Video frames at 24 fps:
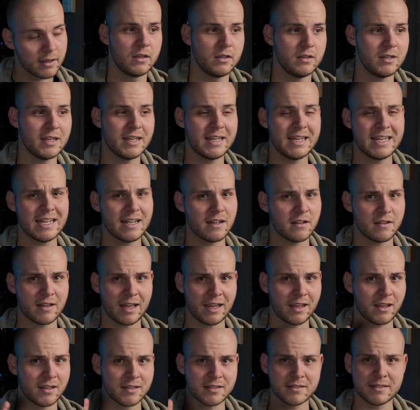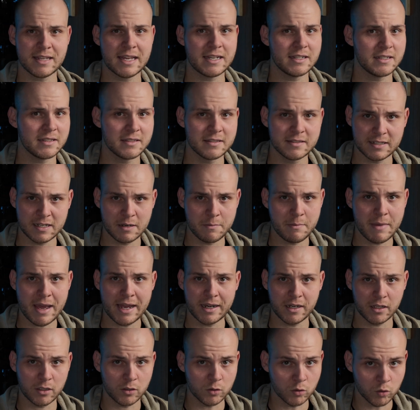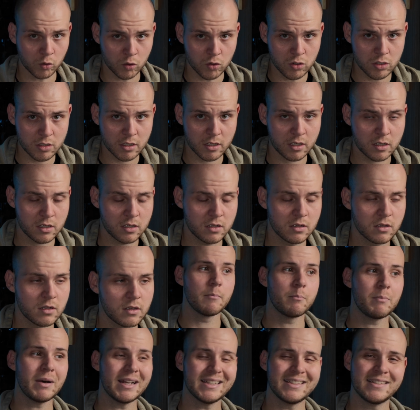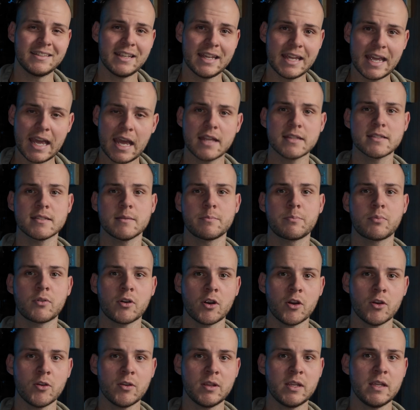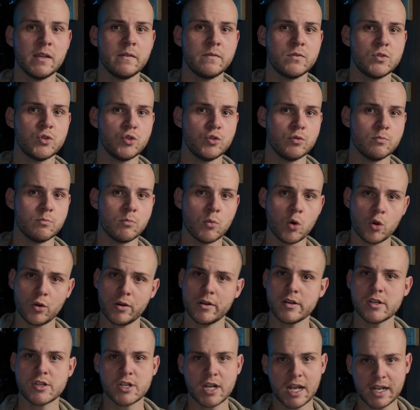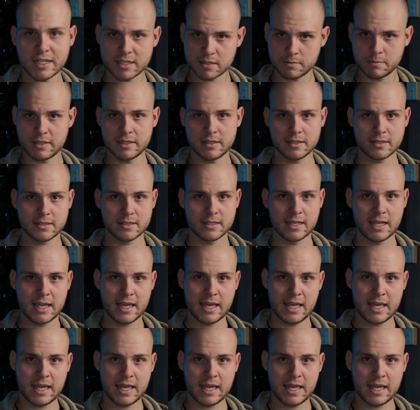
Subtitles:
You can get like a standard cinematic look, but Dehancer Pro gives you more adjustments